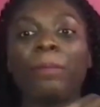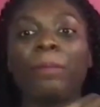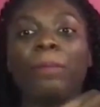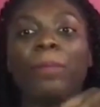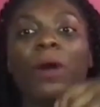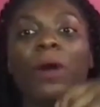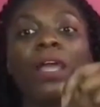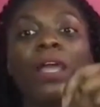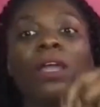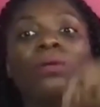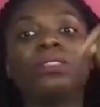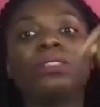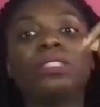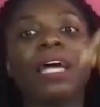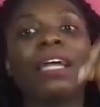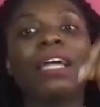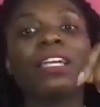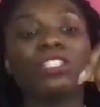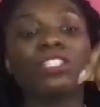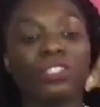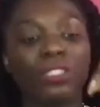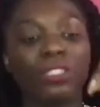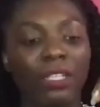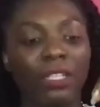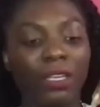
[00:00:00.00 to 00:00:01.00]
But it was
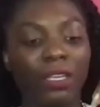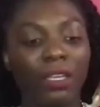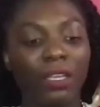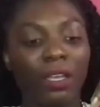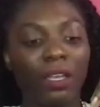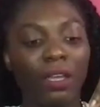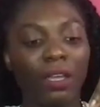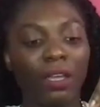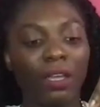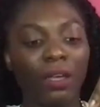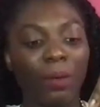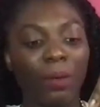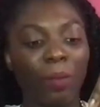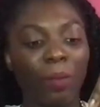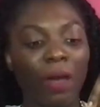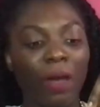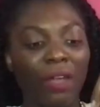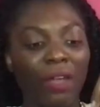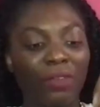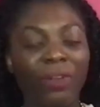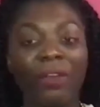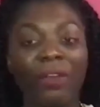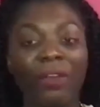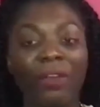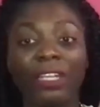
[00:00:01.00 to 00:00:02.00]
actually
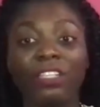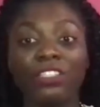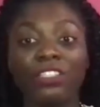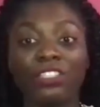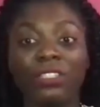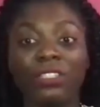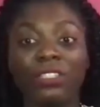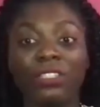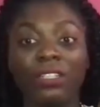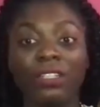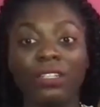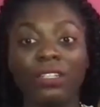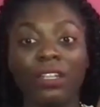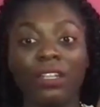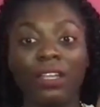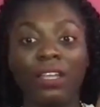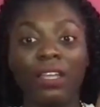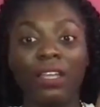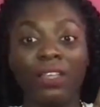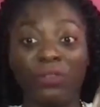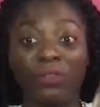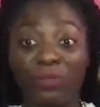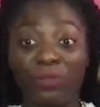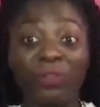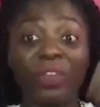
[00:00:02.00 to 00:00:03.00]
my foundation in
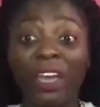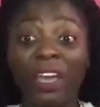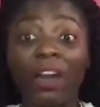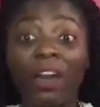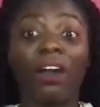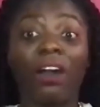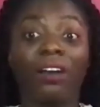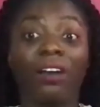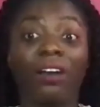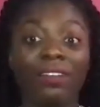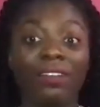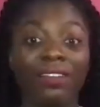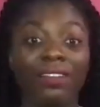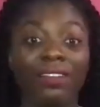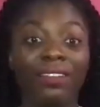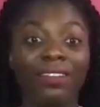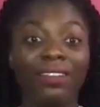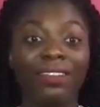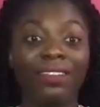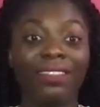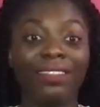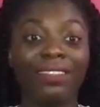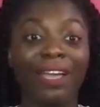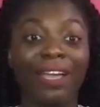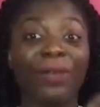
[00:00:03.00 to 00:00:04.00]
theatre
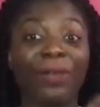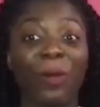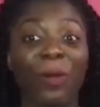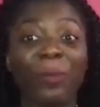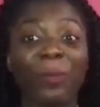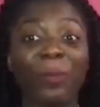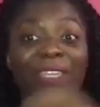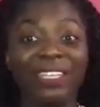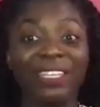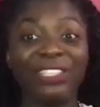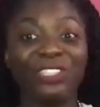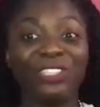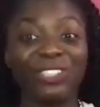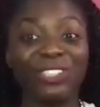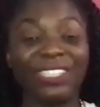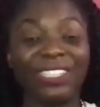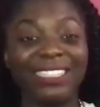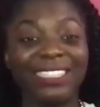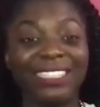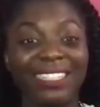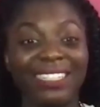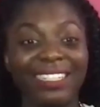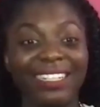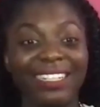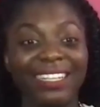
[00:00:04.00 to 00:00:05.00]
that got me
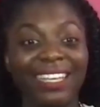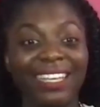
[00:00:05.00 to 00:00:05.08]
interested